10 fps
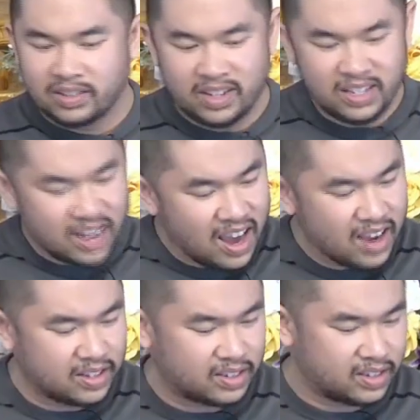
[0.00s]
It
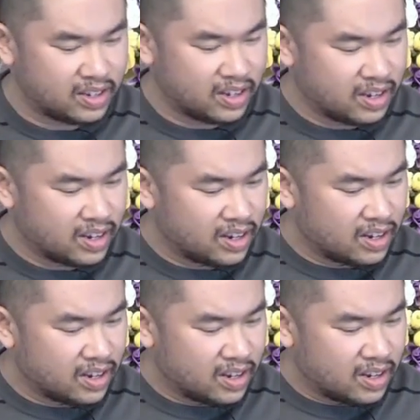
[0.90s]
does.
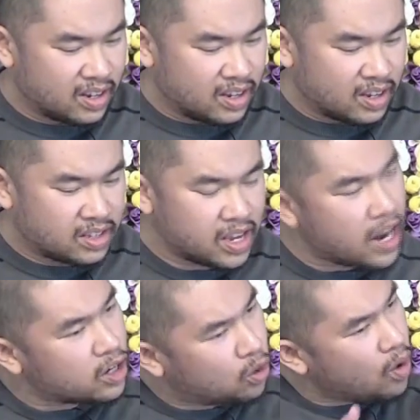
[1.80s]
That
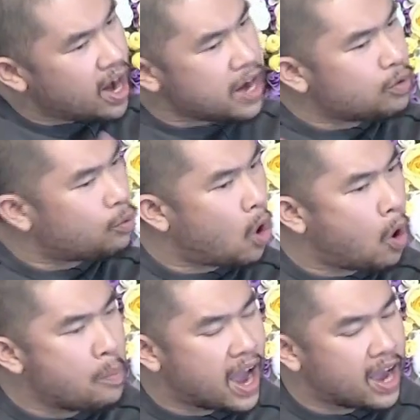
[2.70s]
a great
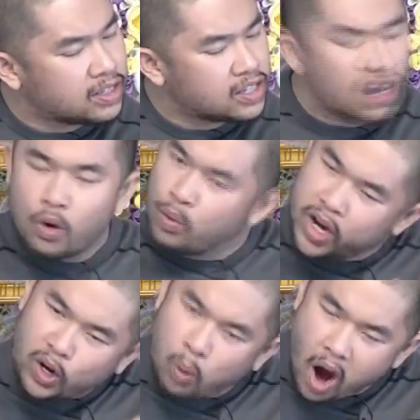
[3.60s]
romance
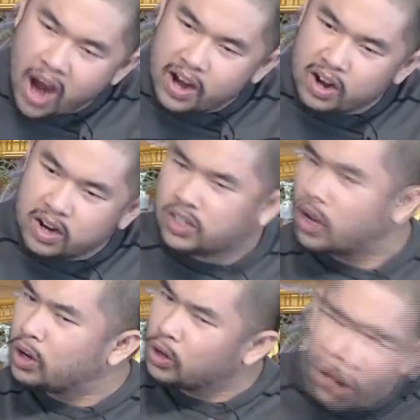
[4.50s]
requires
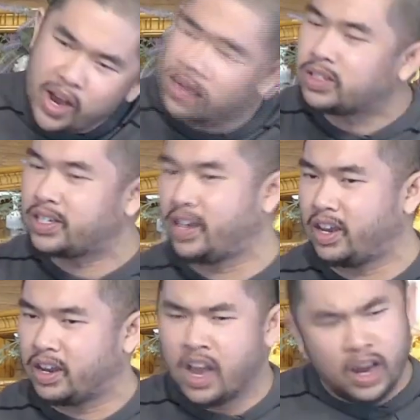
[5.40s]

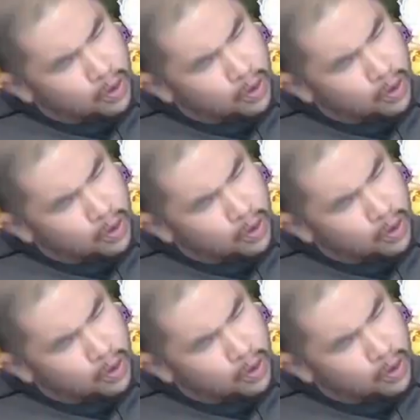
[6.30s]
loyalty. It